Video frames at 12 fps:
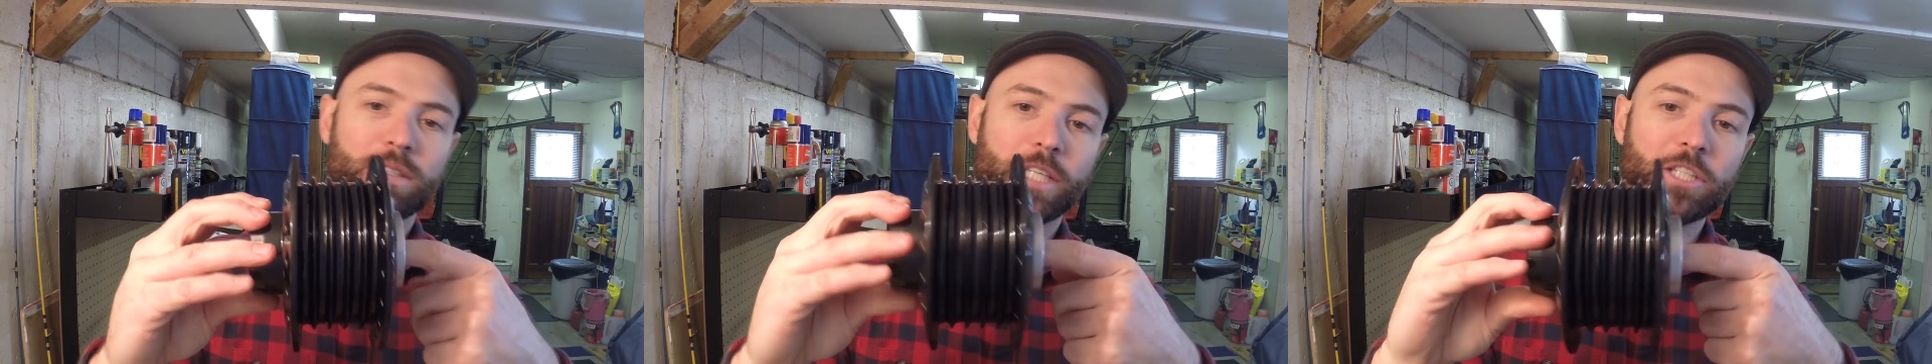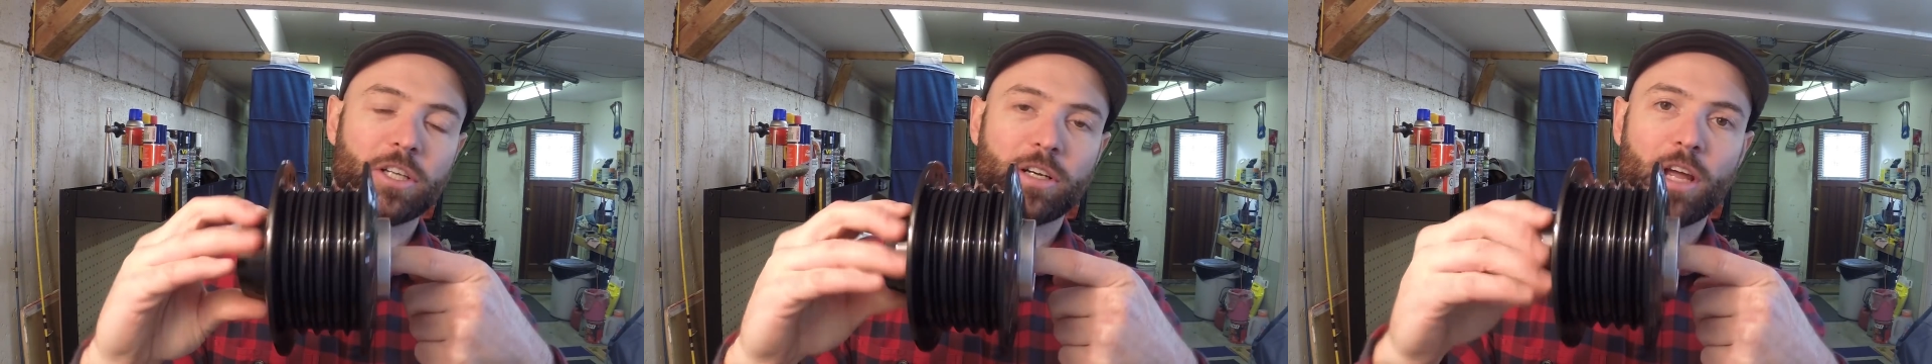
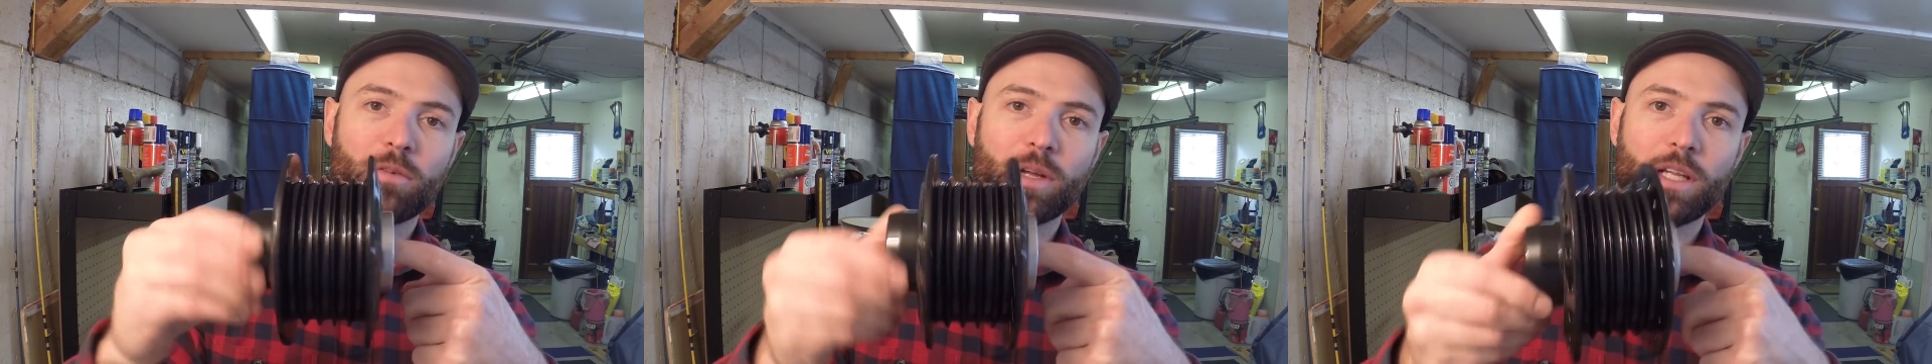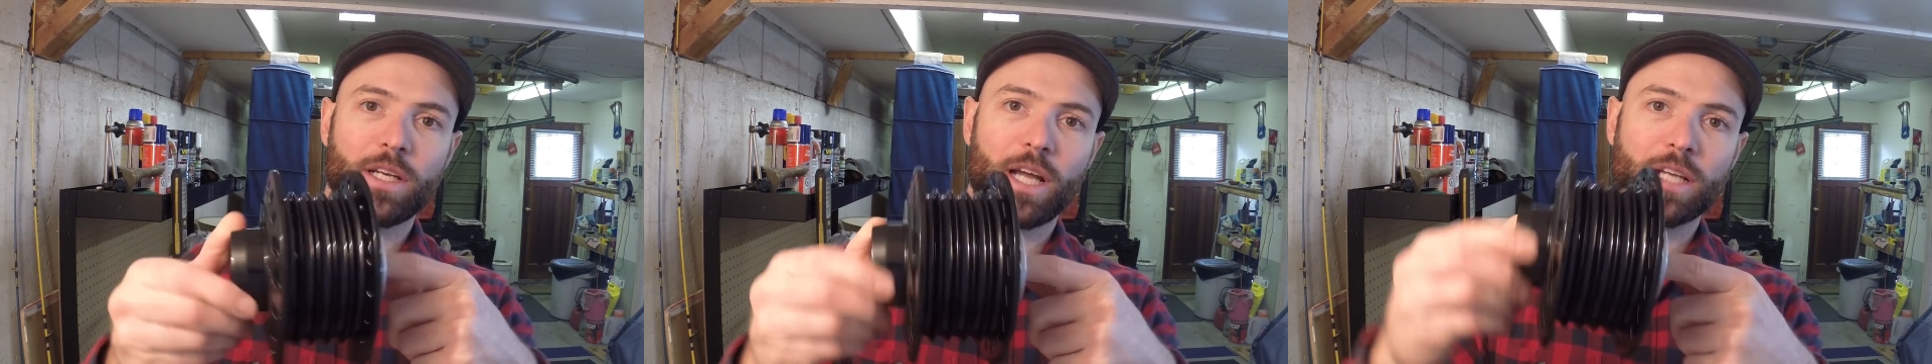They turned out
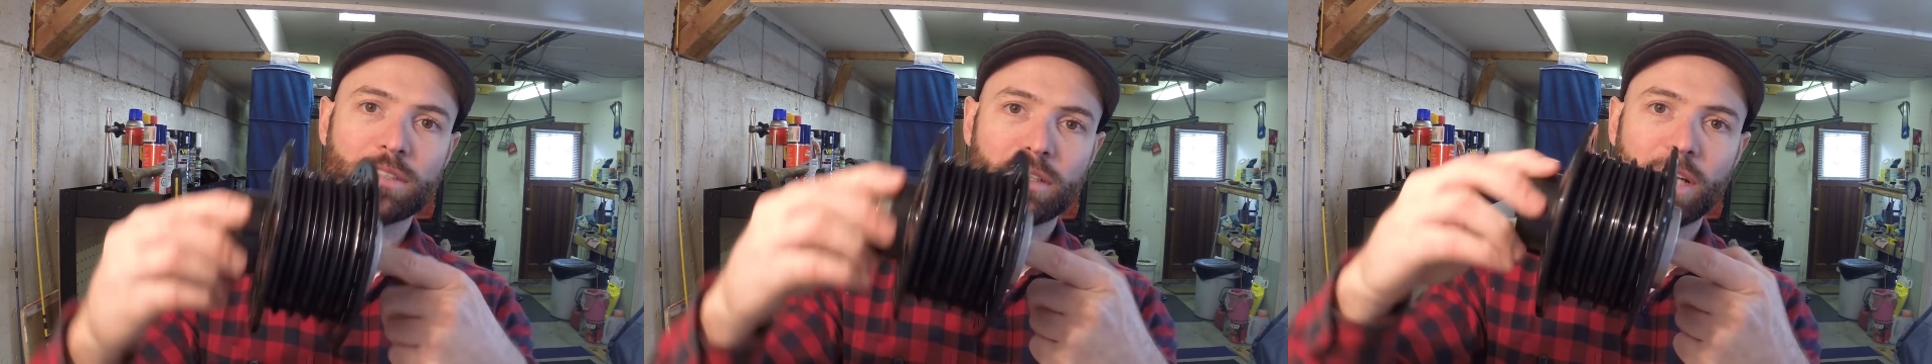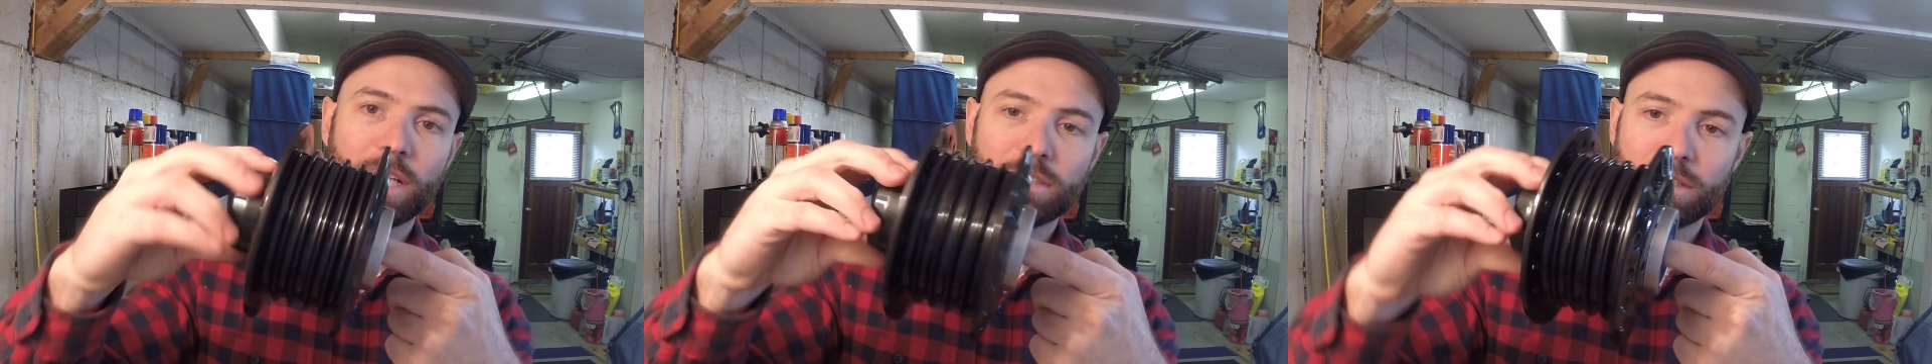really nice. They're
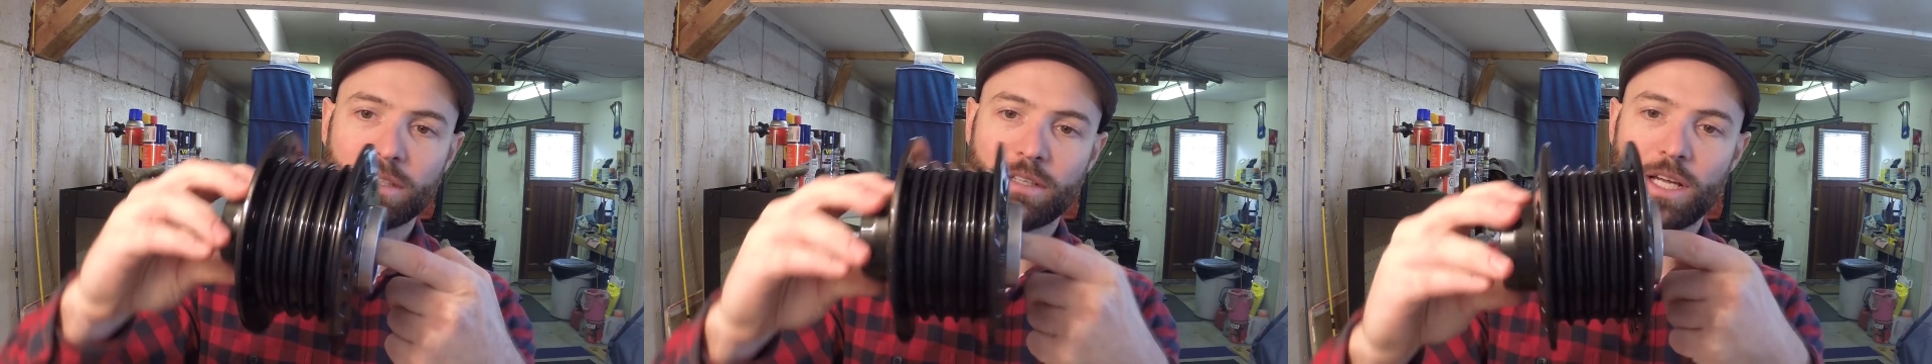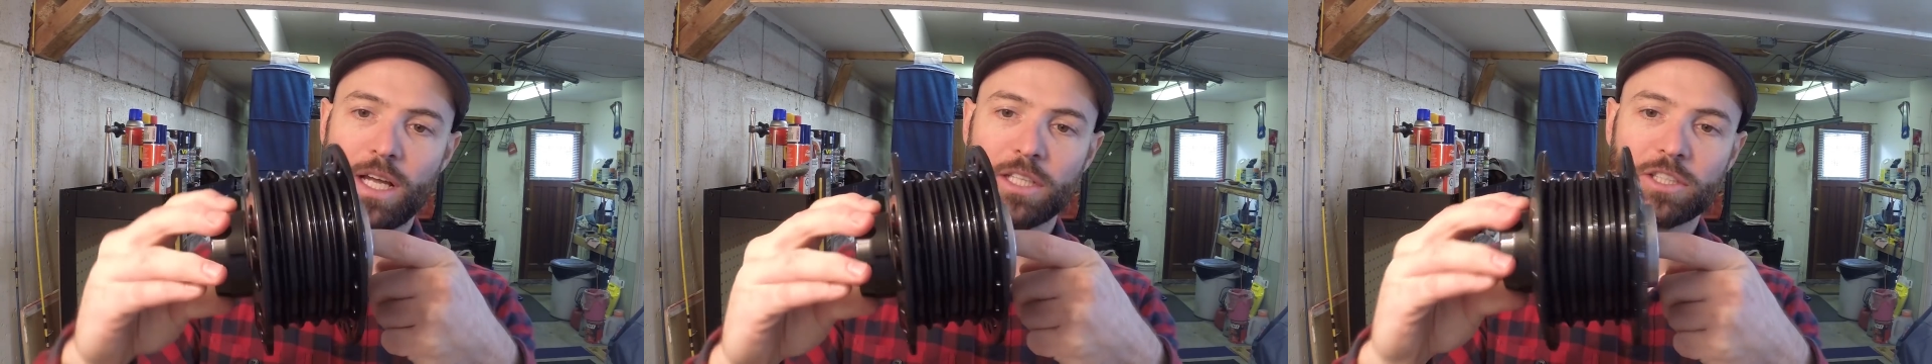nice
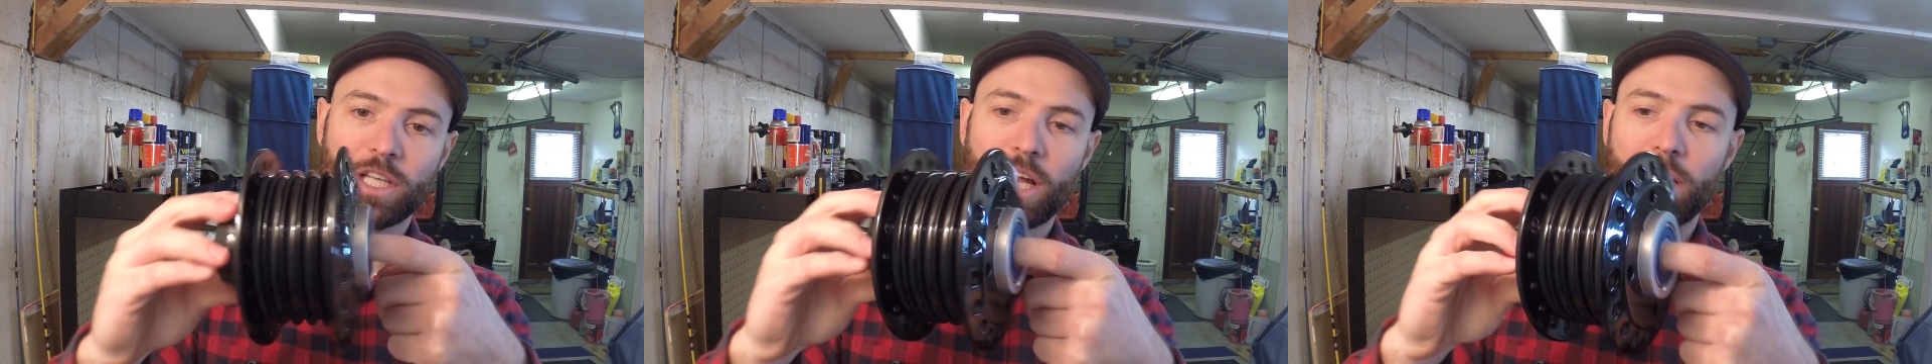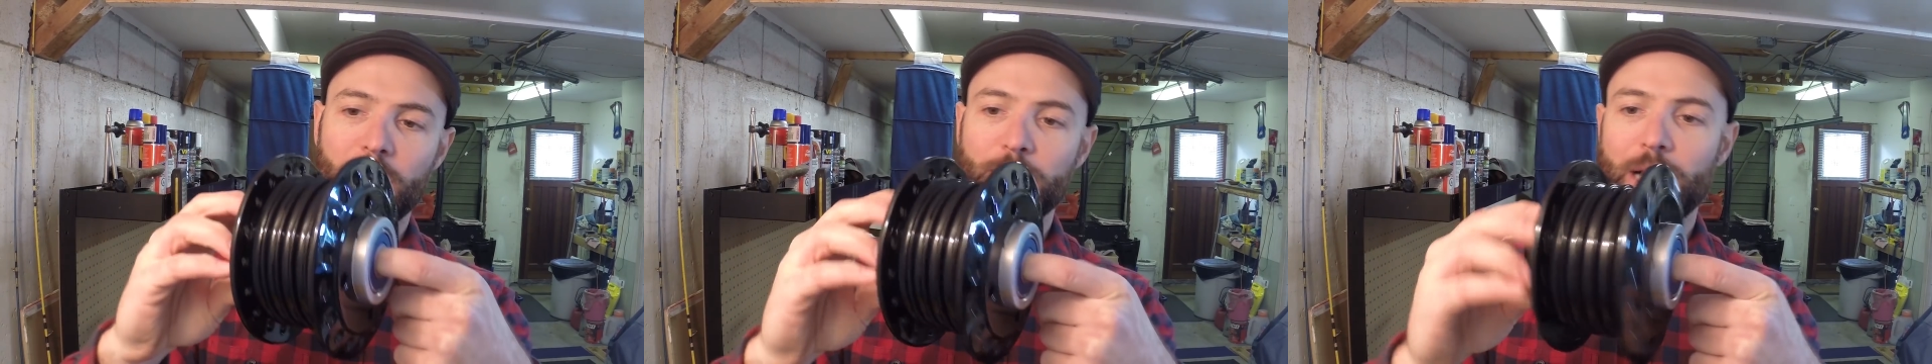and
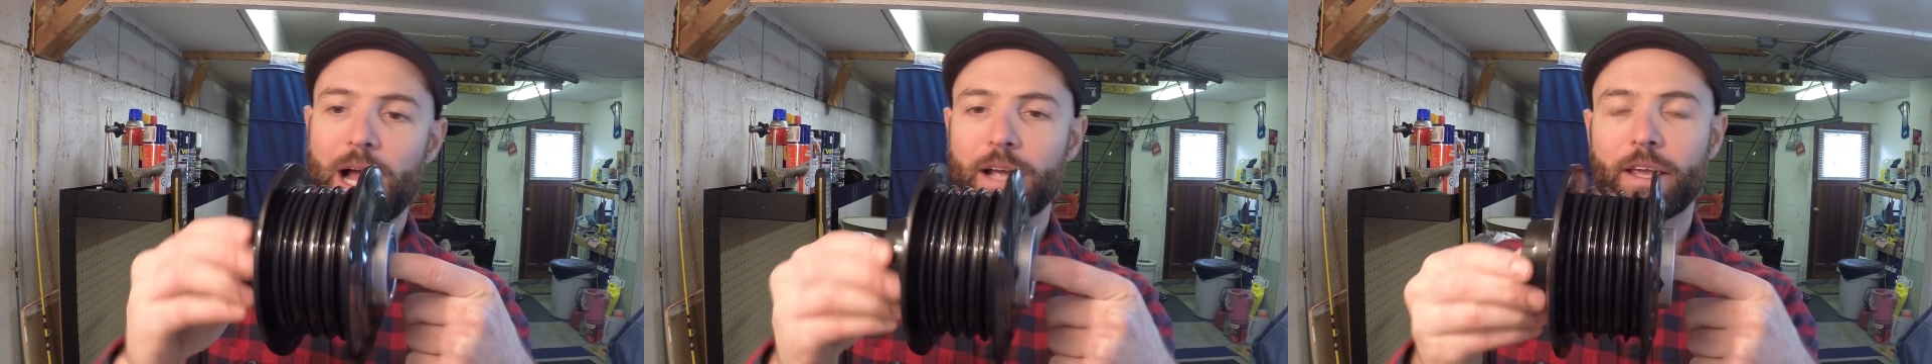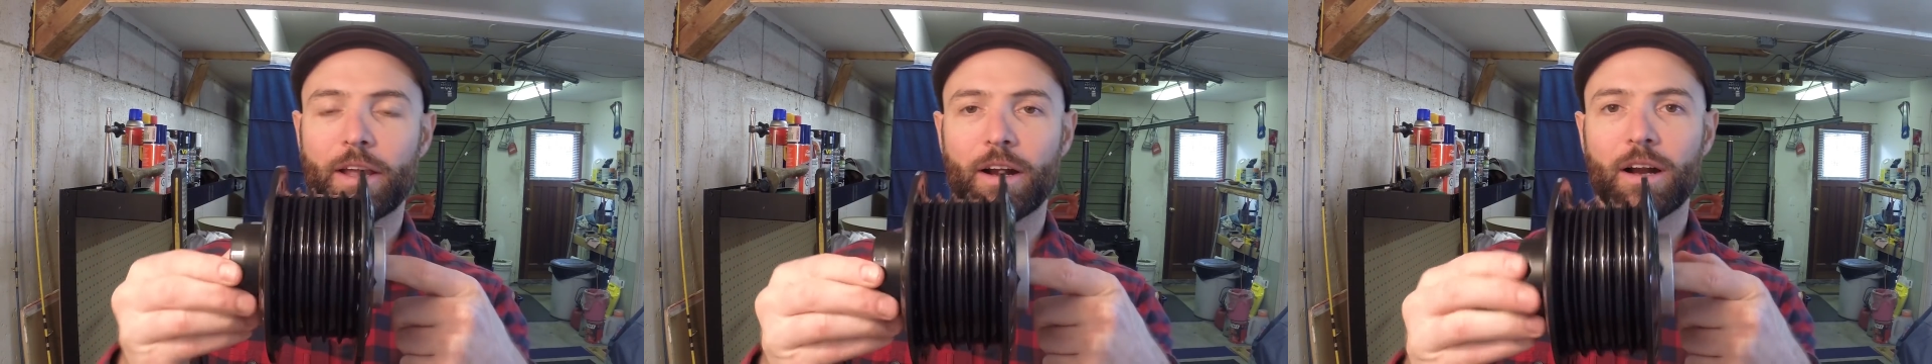shiny
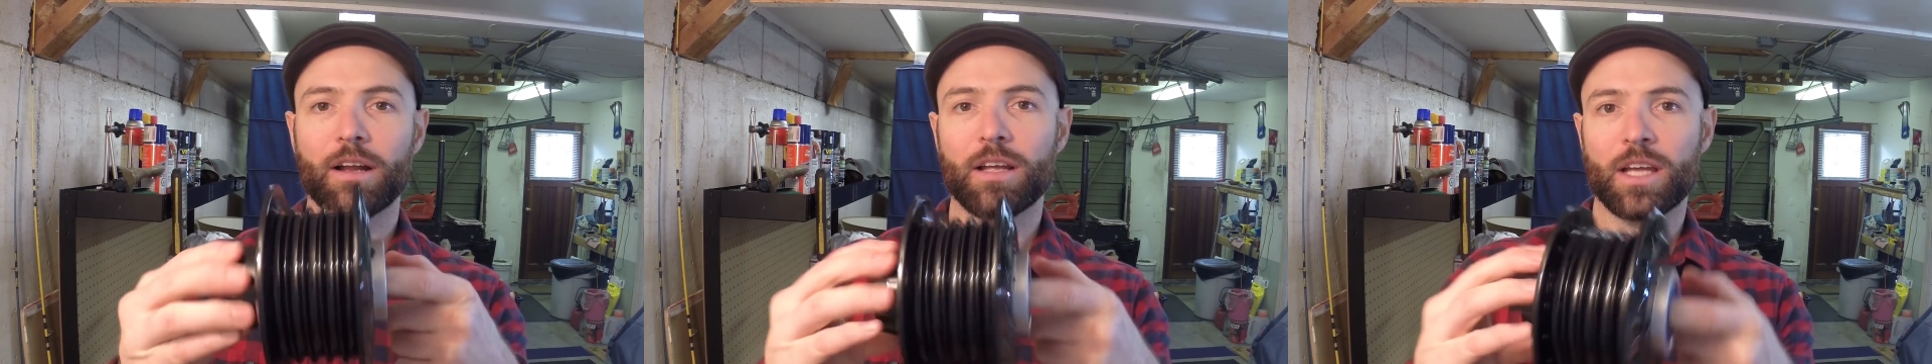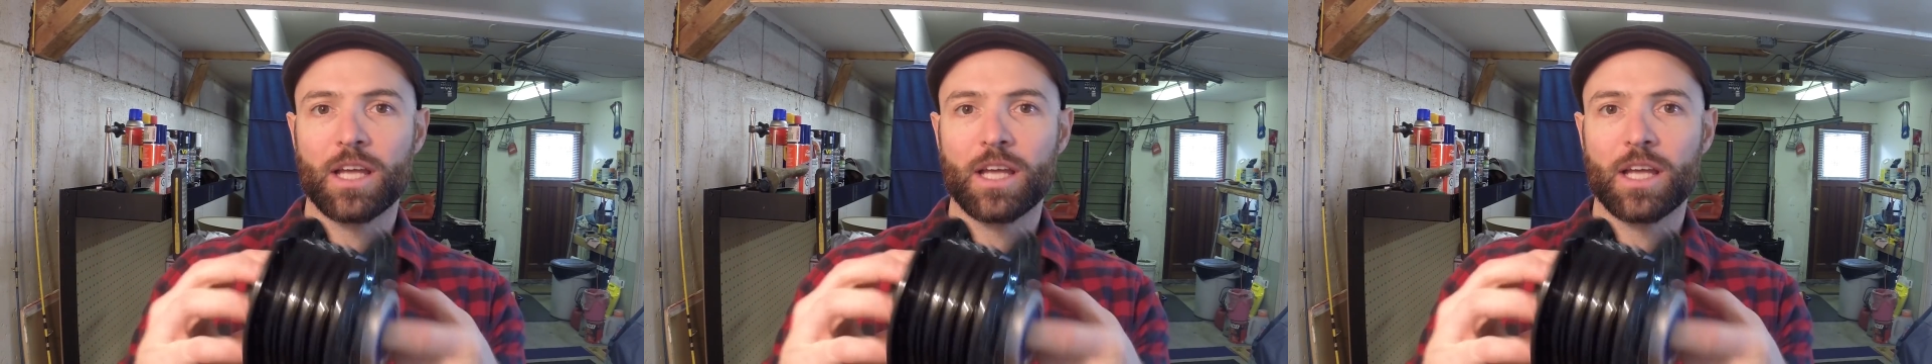black here.